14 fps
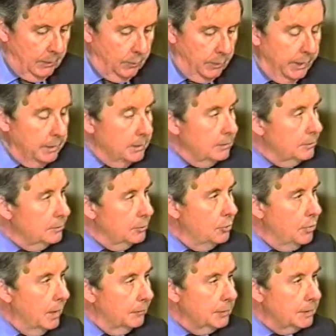We
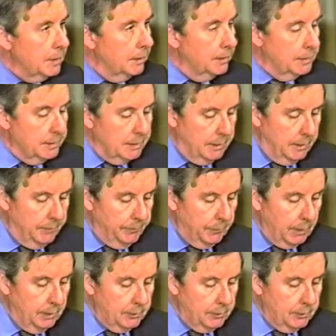do have a tendency